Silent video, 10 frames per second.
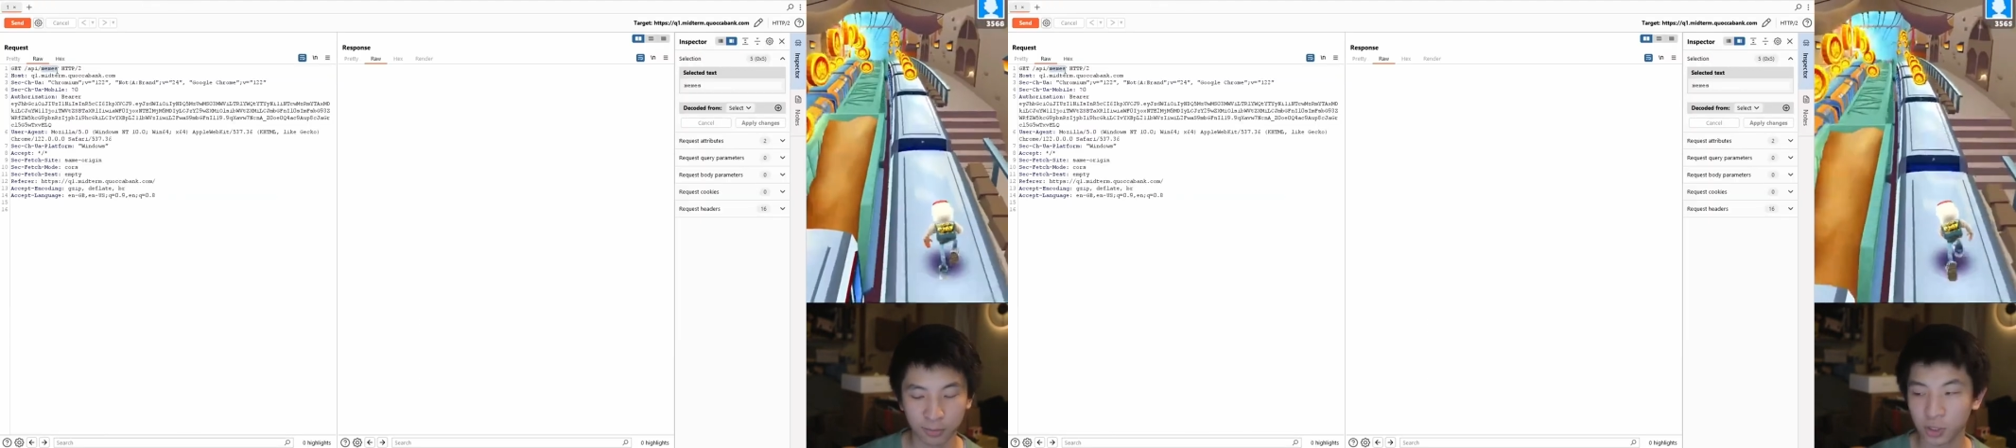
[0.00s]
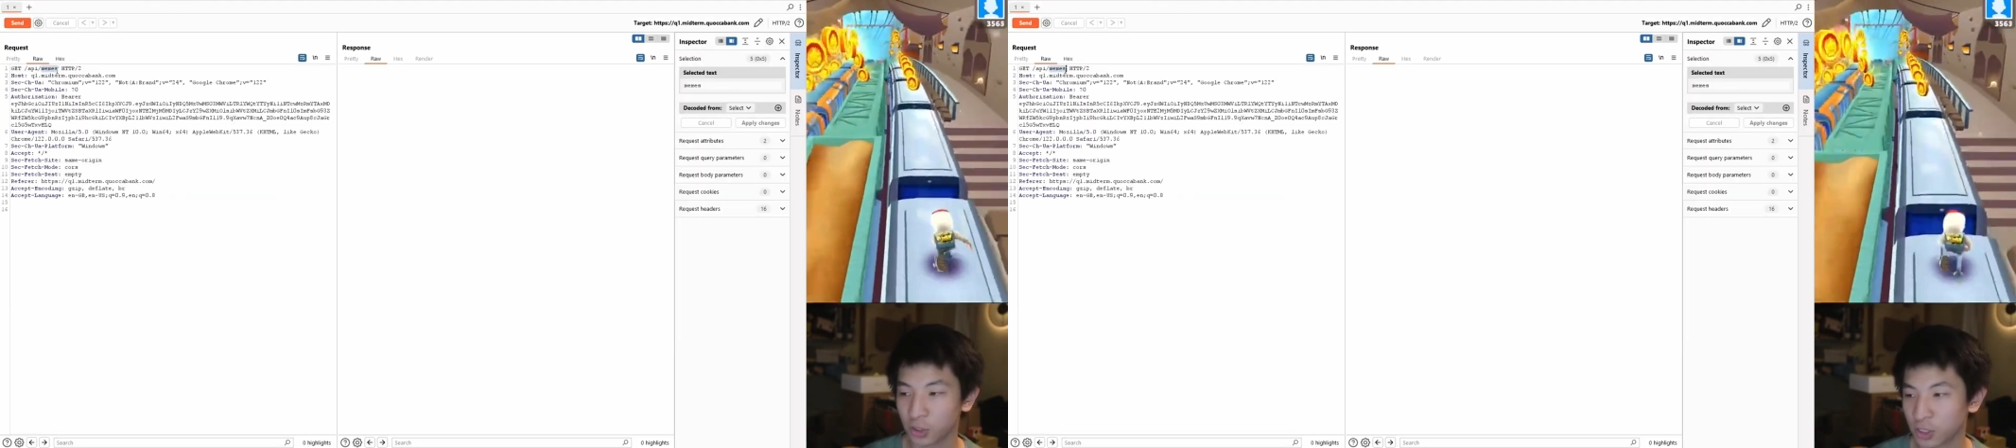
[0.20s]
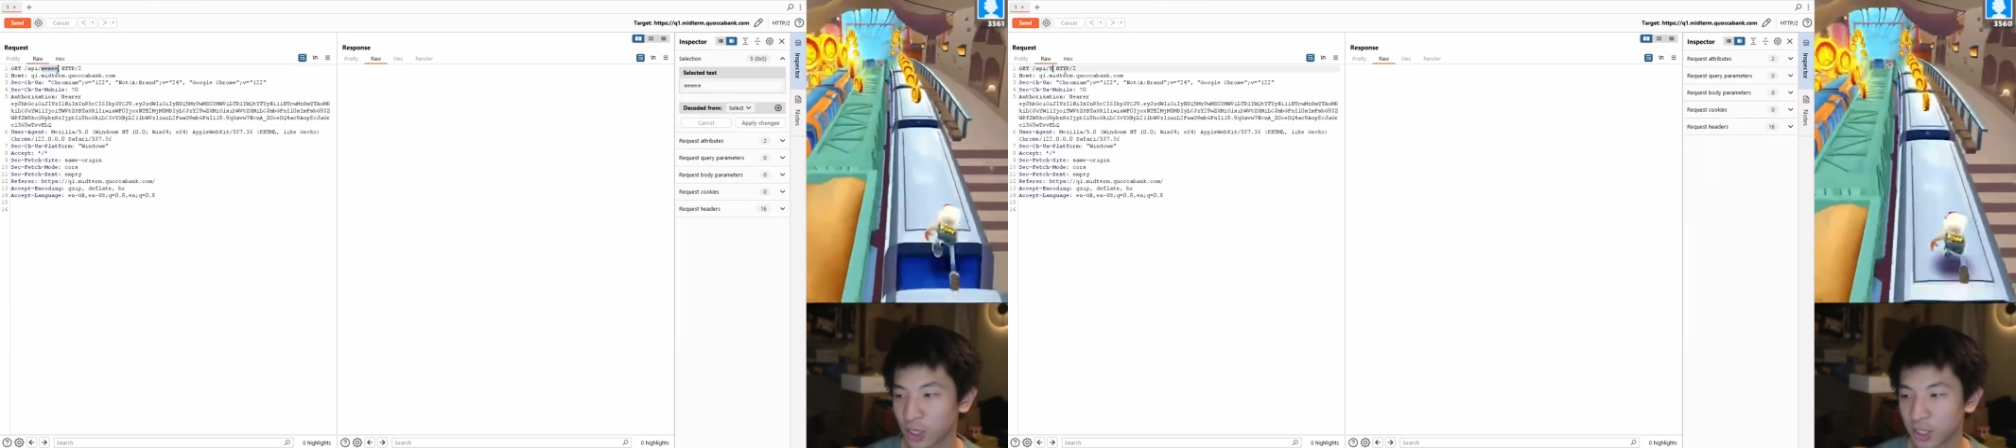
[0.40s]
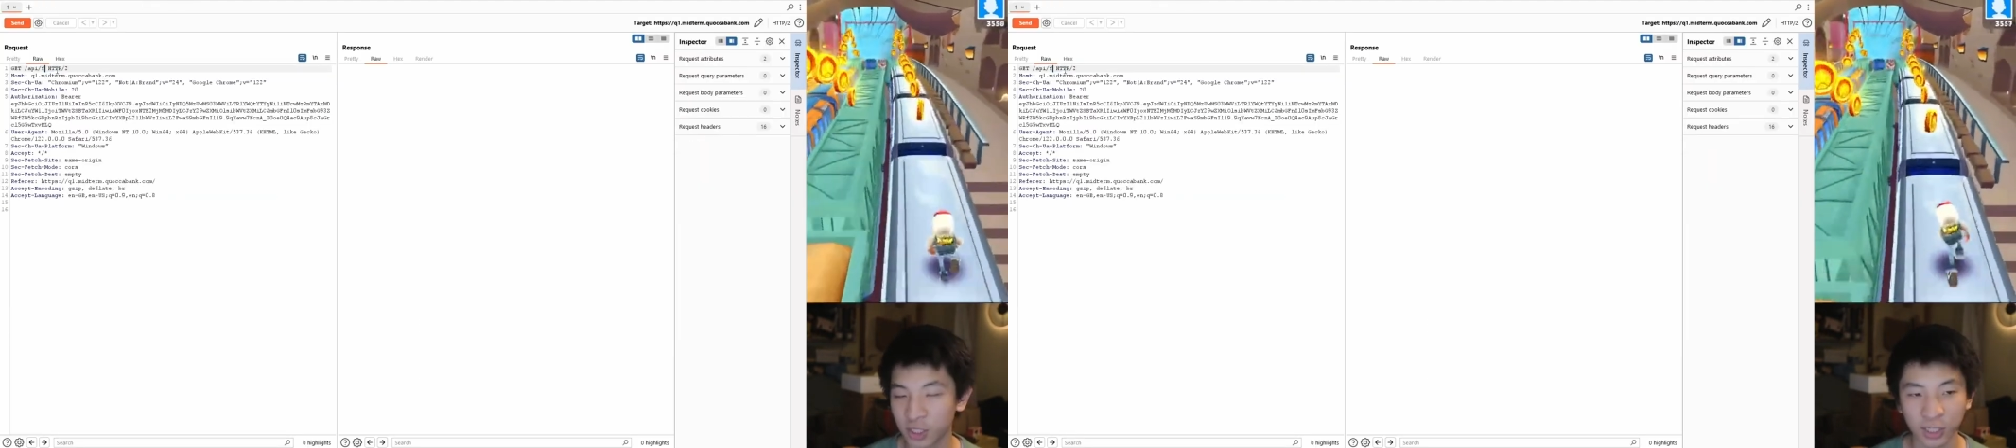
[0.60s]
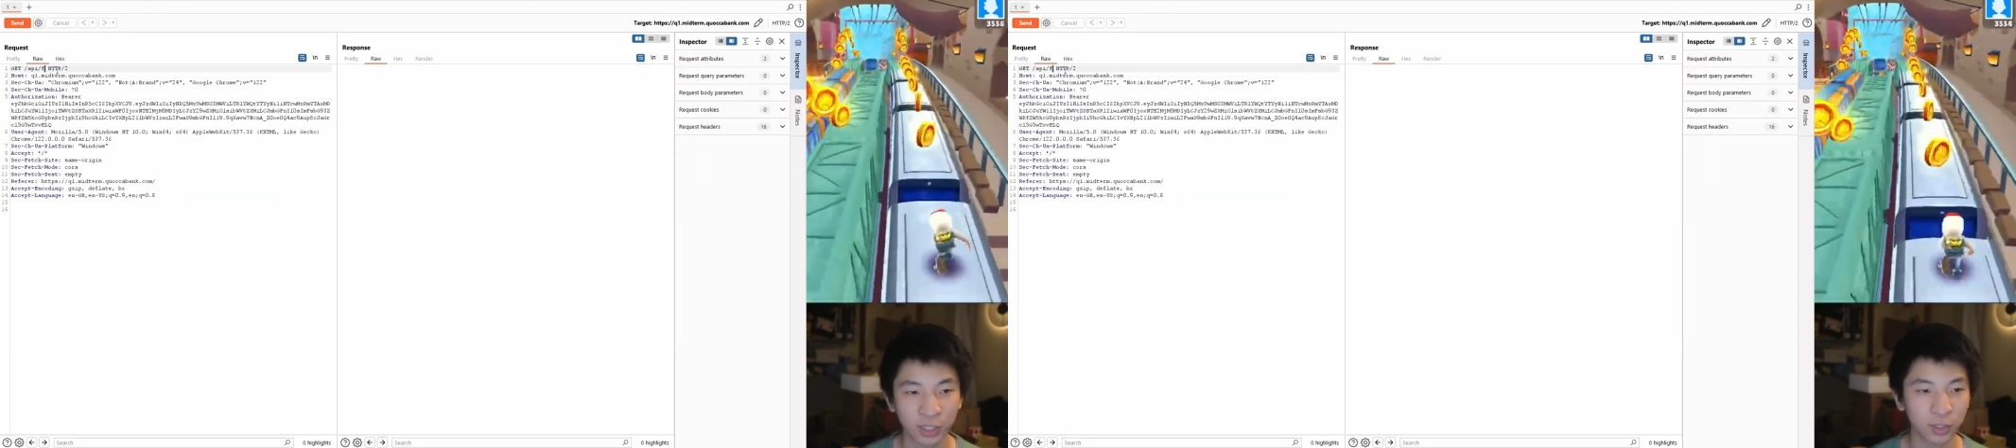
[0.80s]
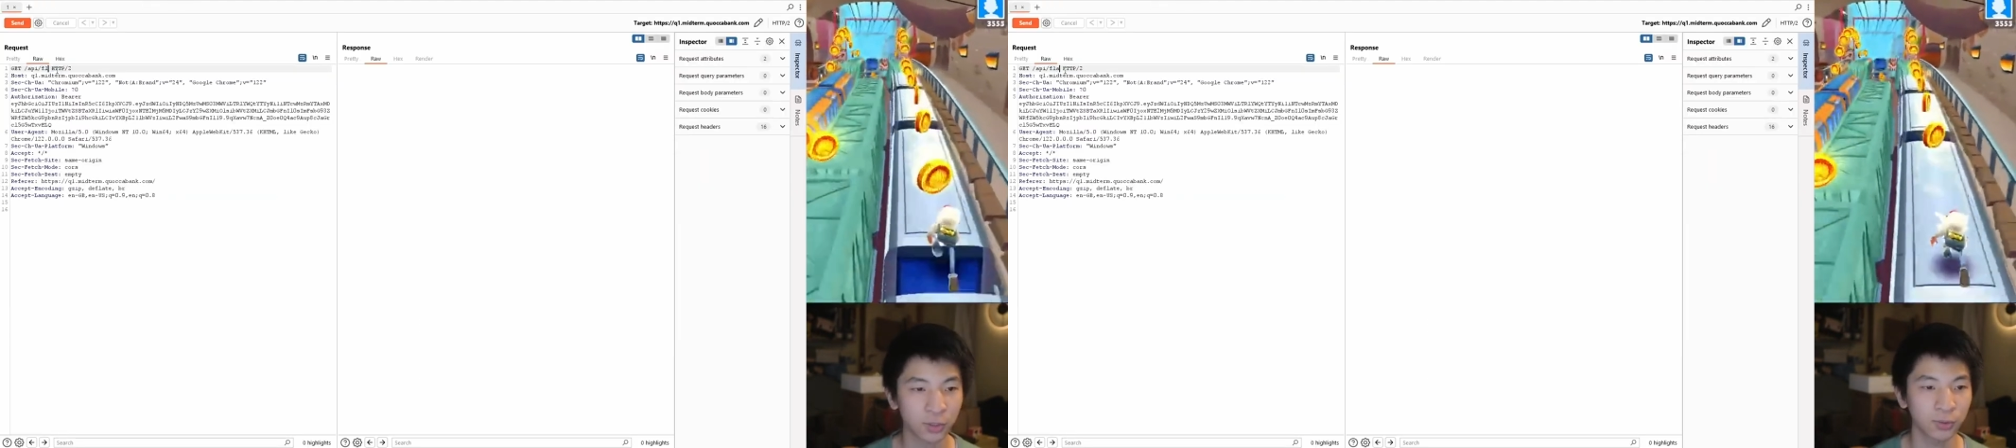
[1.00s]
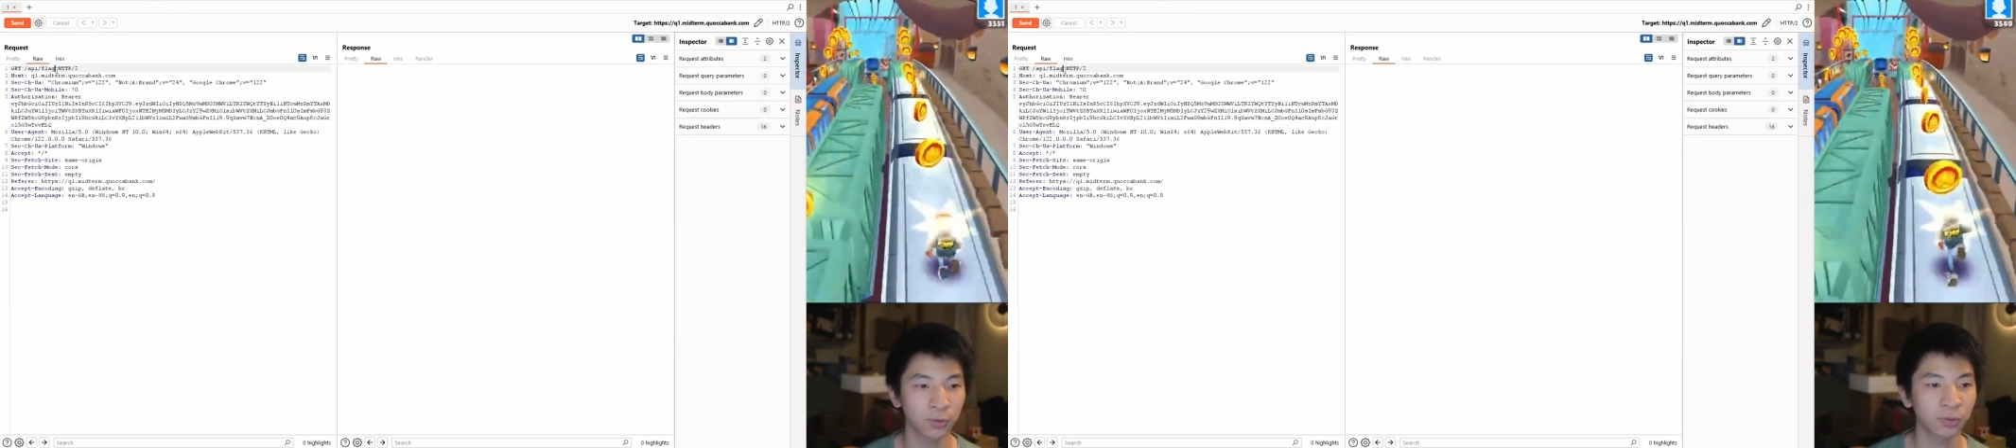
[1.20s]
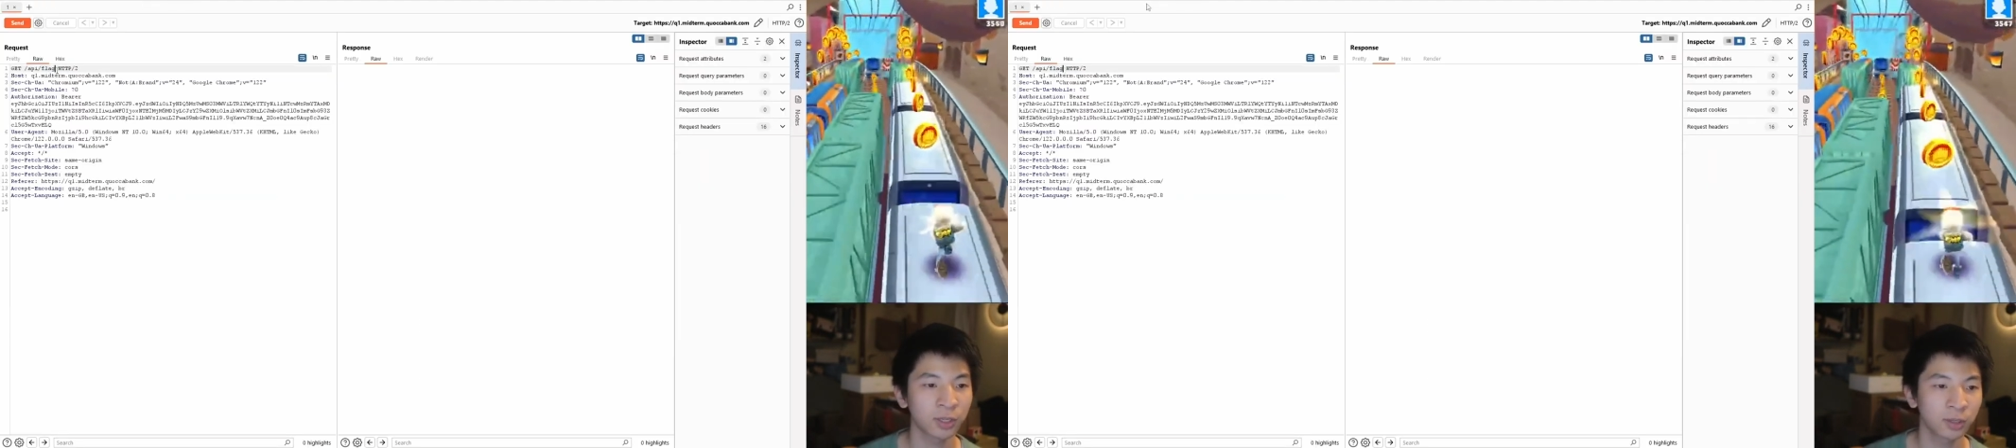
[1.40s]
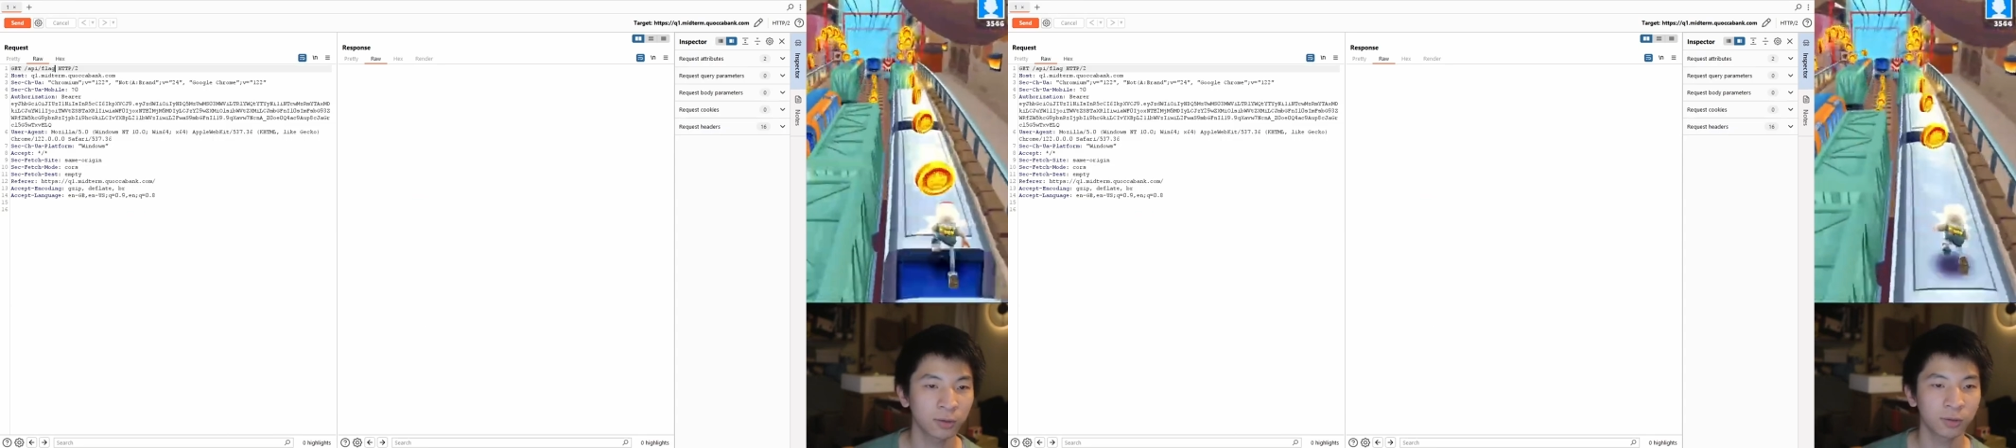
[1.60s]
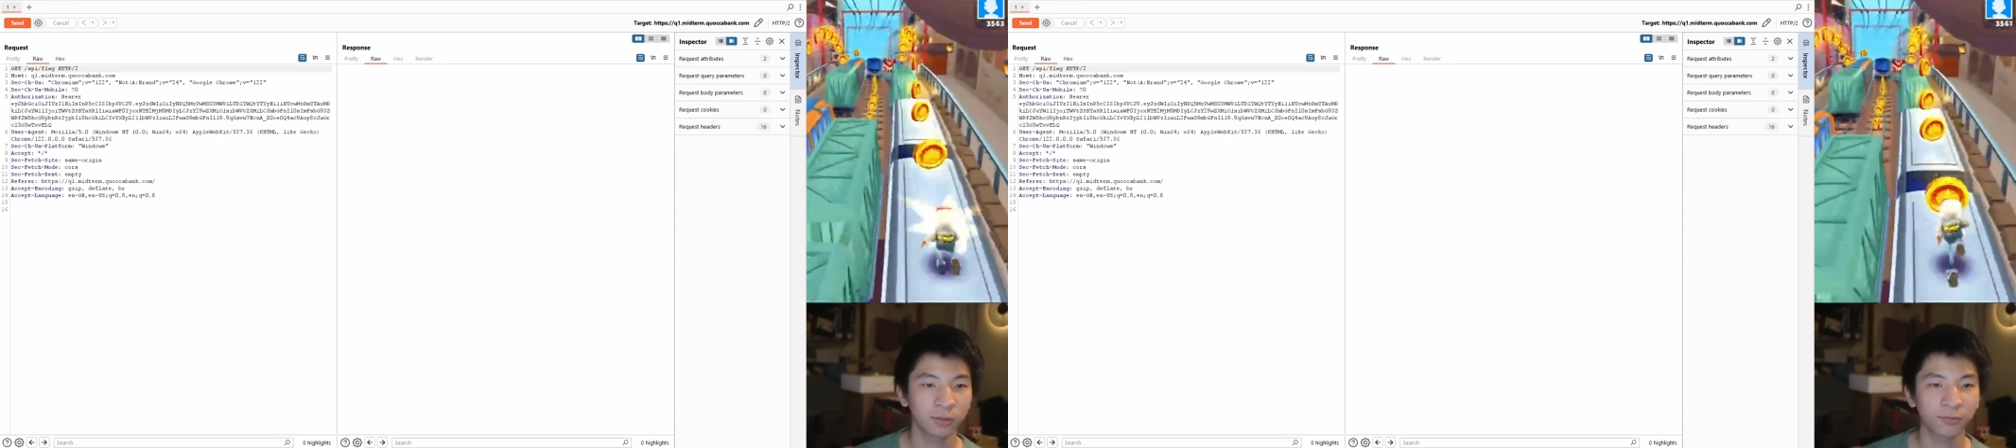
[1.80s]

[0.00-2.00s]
just going to change this to, was